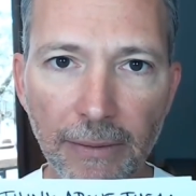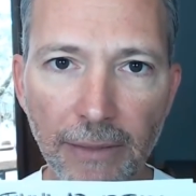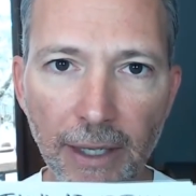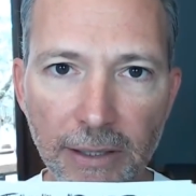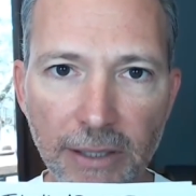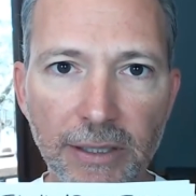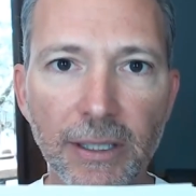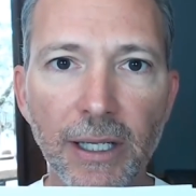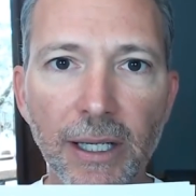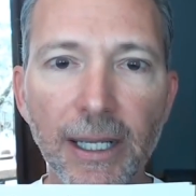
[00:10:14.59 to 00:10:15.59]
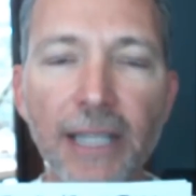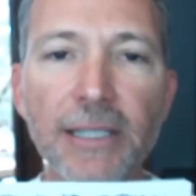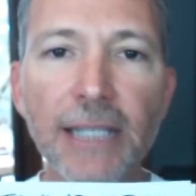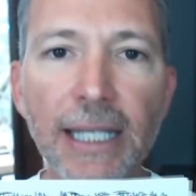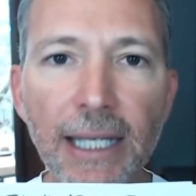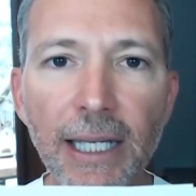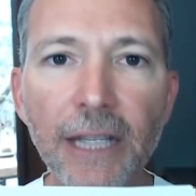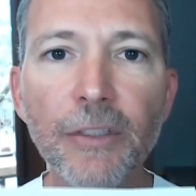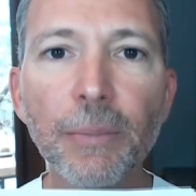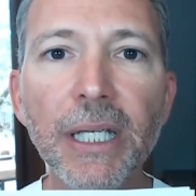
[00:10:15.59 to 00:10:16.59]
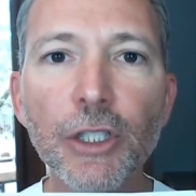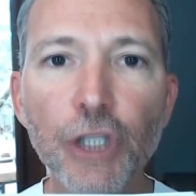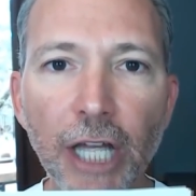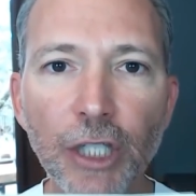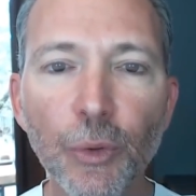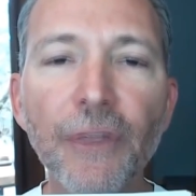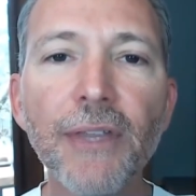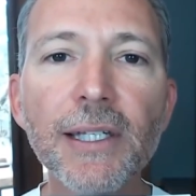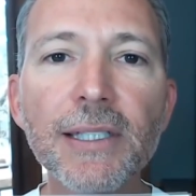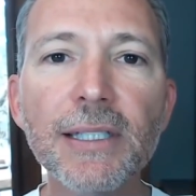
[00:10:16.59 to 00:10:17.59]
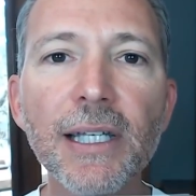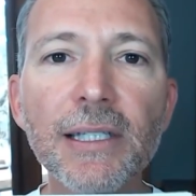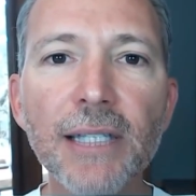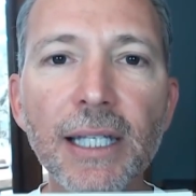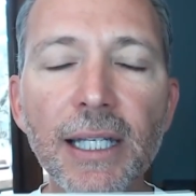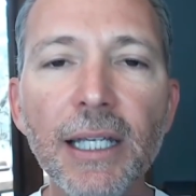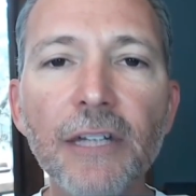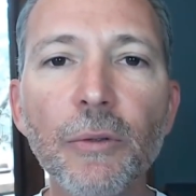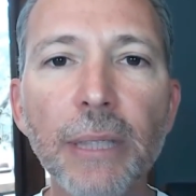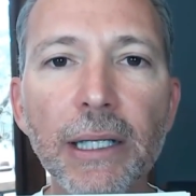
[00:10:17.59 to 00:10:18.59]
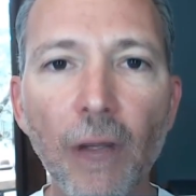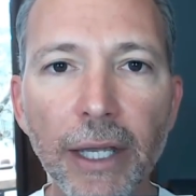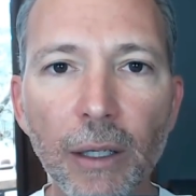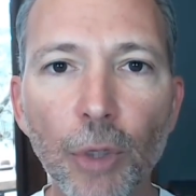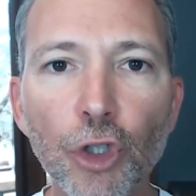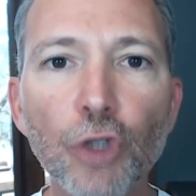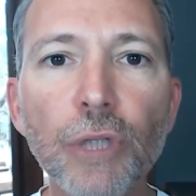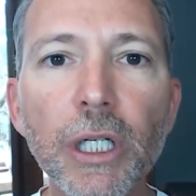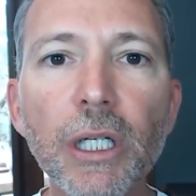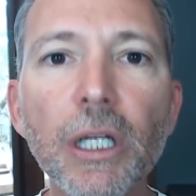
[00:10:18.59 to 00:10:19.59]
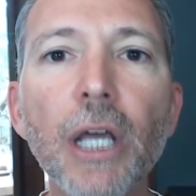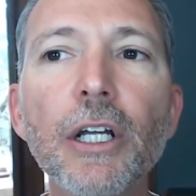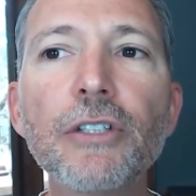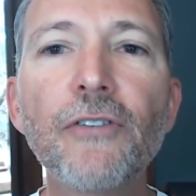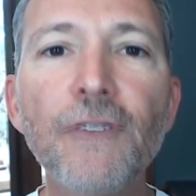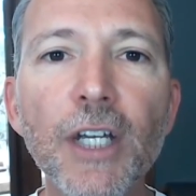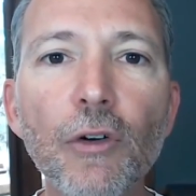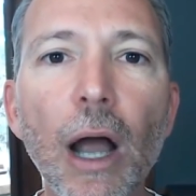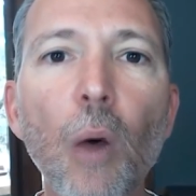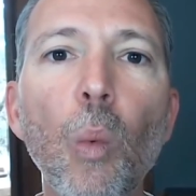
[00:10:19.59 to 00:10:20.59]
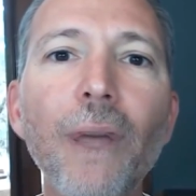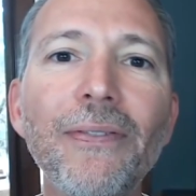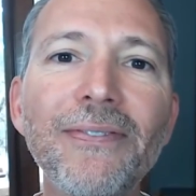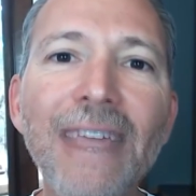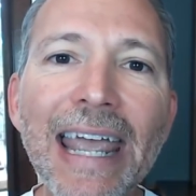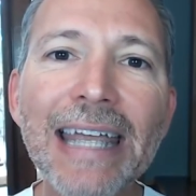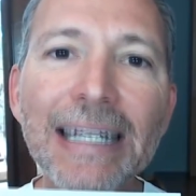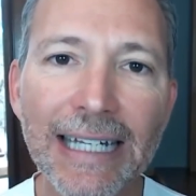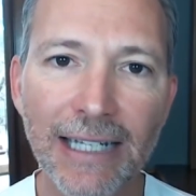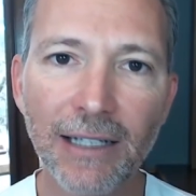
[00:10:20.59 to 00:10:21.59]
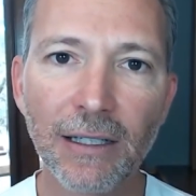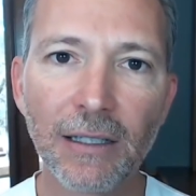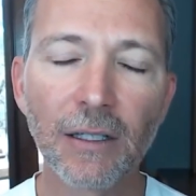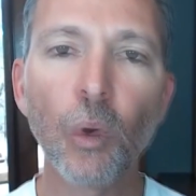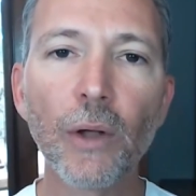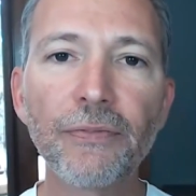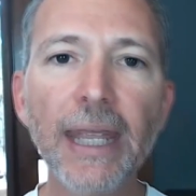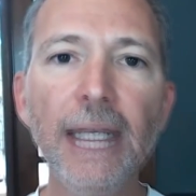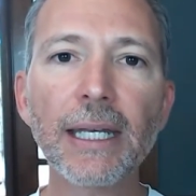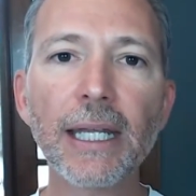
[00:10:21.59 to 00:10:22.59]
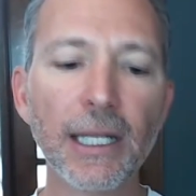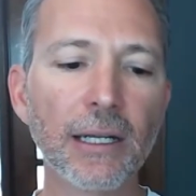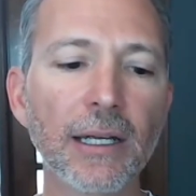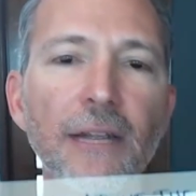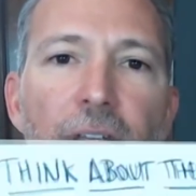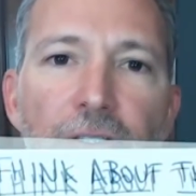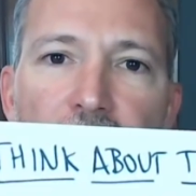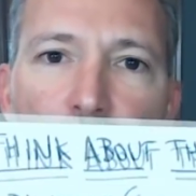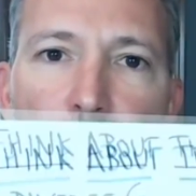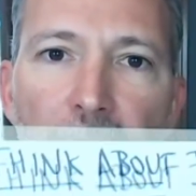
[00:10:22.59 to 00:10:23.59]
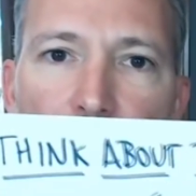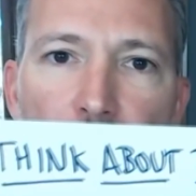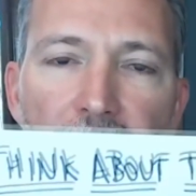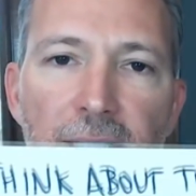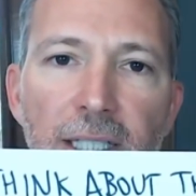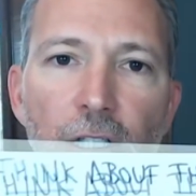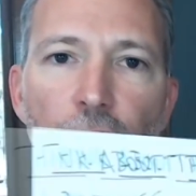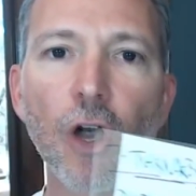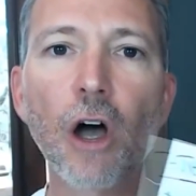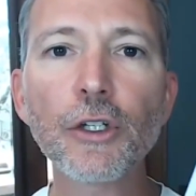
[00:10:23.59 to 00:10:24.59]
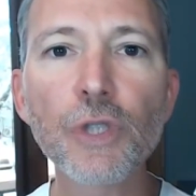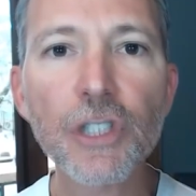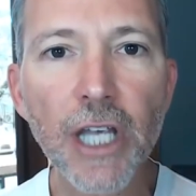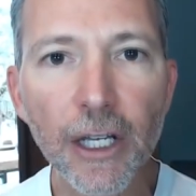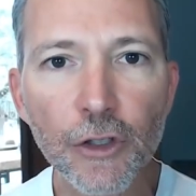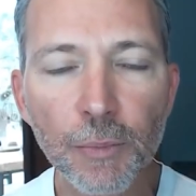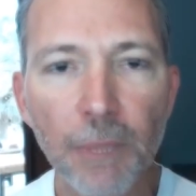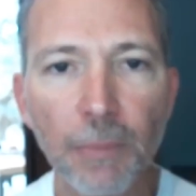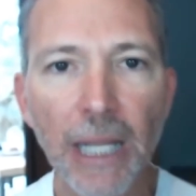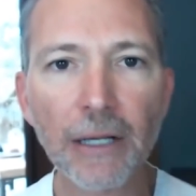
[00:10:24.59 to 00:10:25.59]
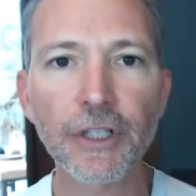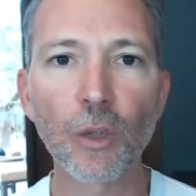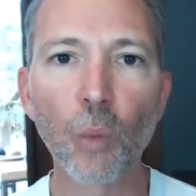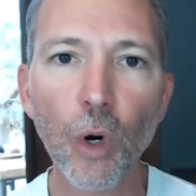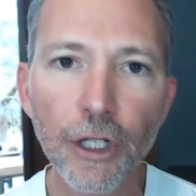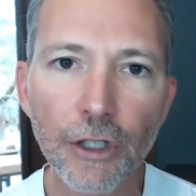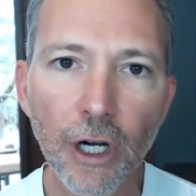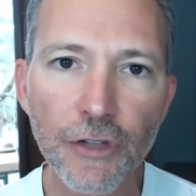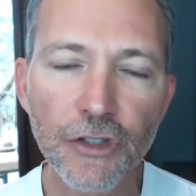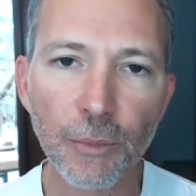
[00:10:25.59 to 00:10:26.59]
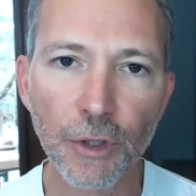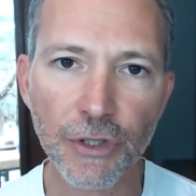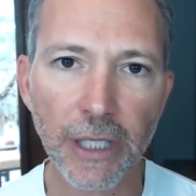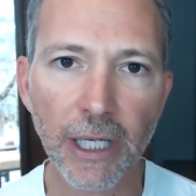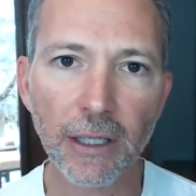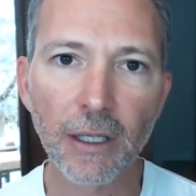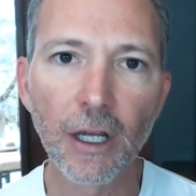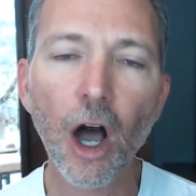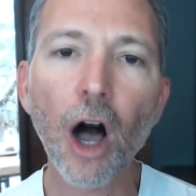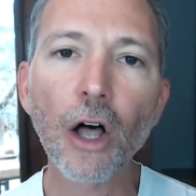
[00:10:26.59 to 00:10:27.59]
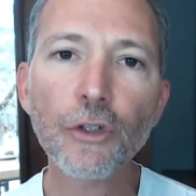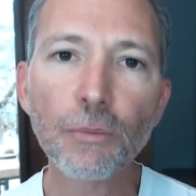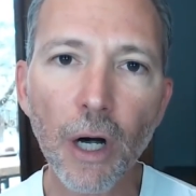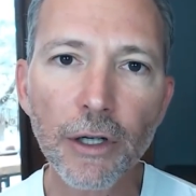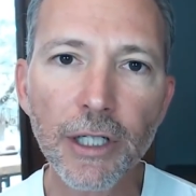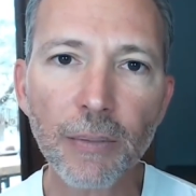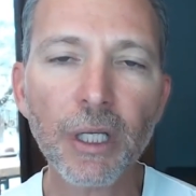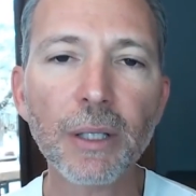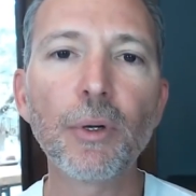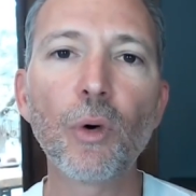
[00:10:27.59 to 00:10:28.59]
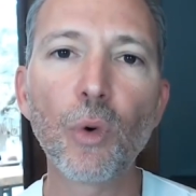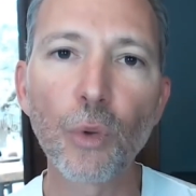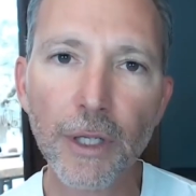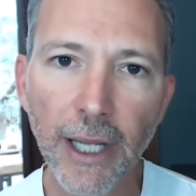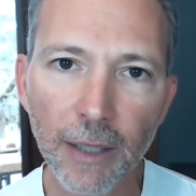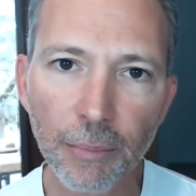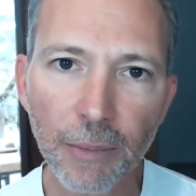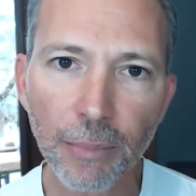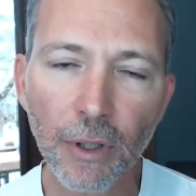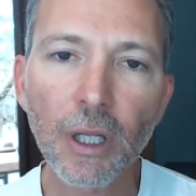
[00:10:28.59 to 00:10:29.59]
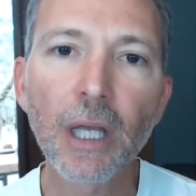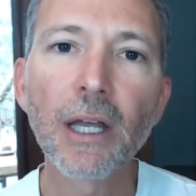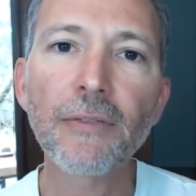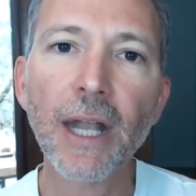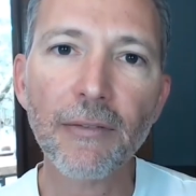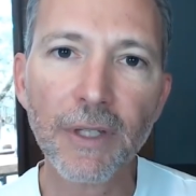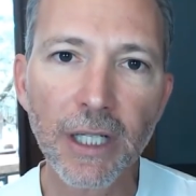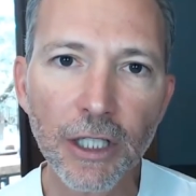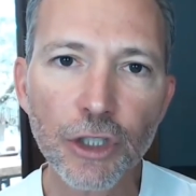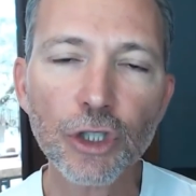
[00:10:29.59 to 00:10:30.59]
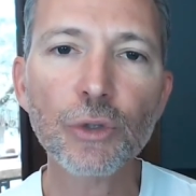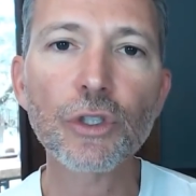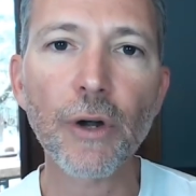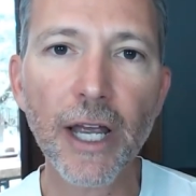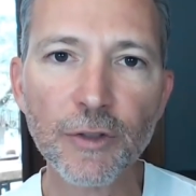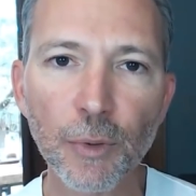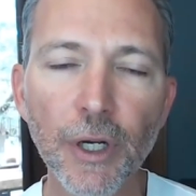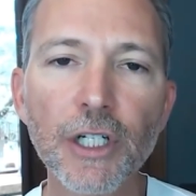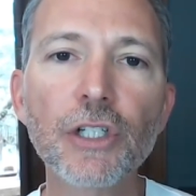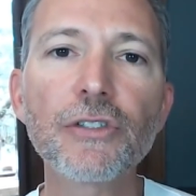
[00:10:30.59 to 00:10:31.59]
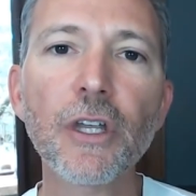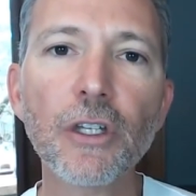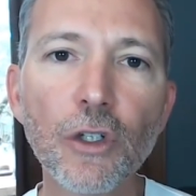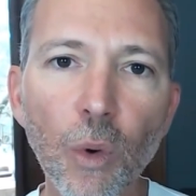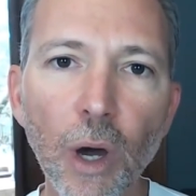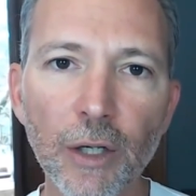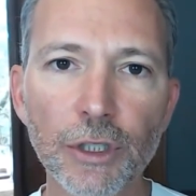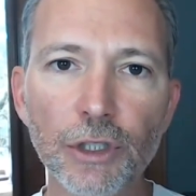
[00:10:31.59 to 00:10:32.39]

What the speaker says: This is the key to being genuine. This is the key to being likable. You need to figure out what they need. What they need. This is a big, big deal. So all you salespeople out there, what do your customers need? All you marketing people, who are the kind of people that have the issues or aspirations that you want to